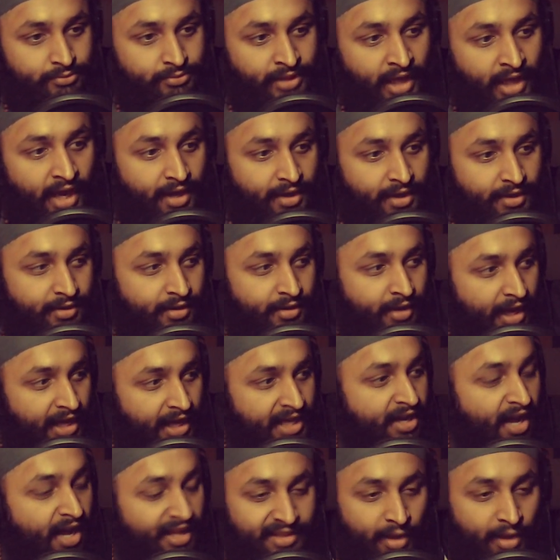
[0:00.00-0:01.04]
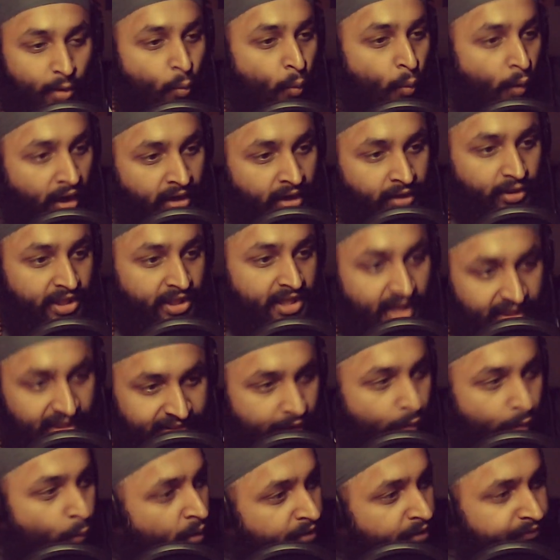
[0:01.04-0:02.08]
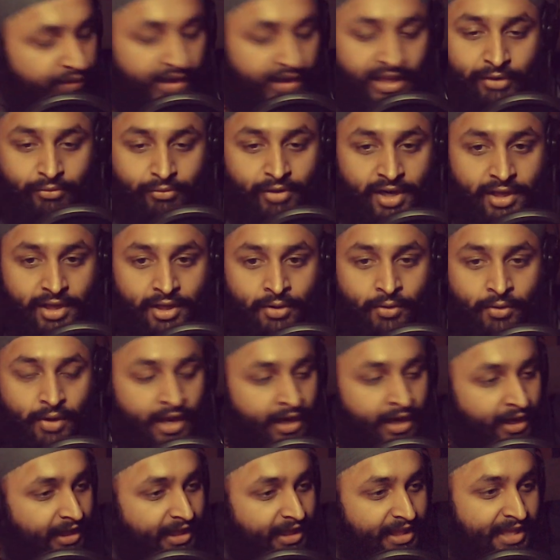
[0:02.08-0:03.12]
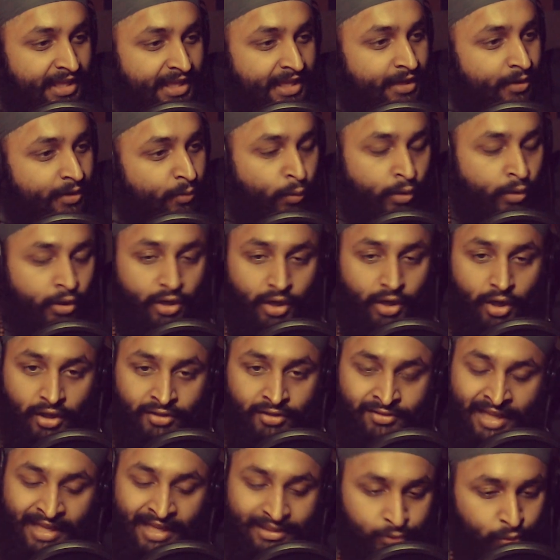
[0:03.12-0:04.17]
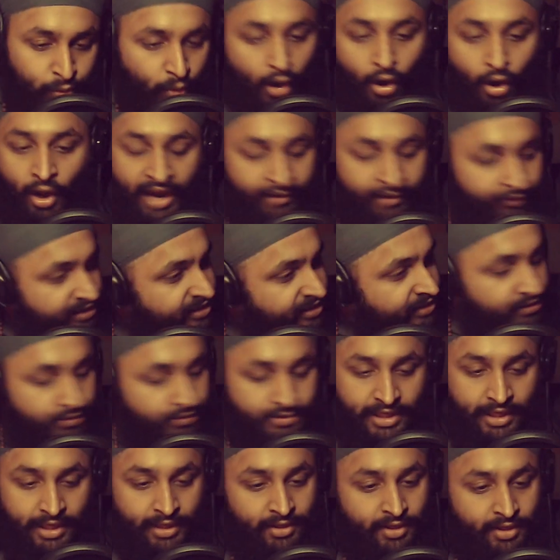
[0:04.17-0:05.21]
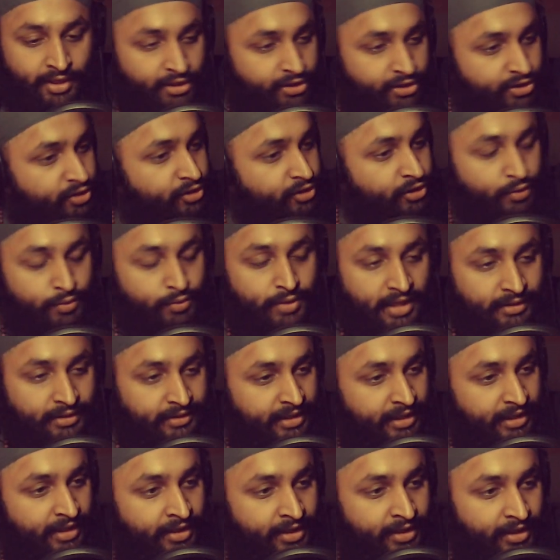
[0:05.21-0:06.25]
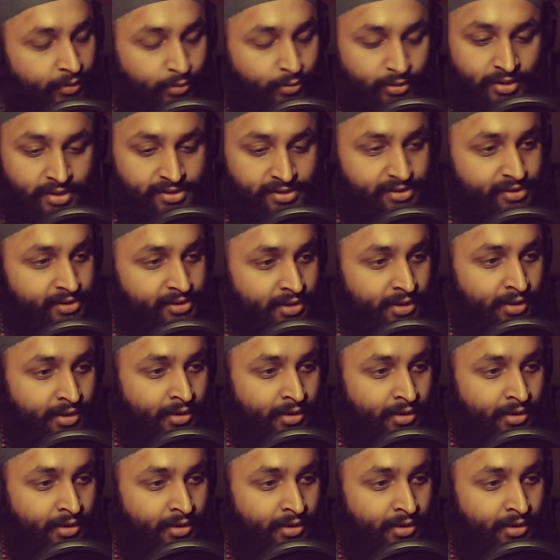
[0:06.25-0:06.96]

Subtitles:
Yeah. He got that one fucking radio, and that's every single day. Just tune that thing in, he would listen.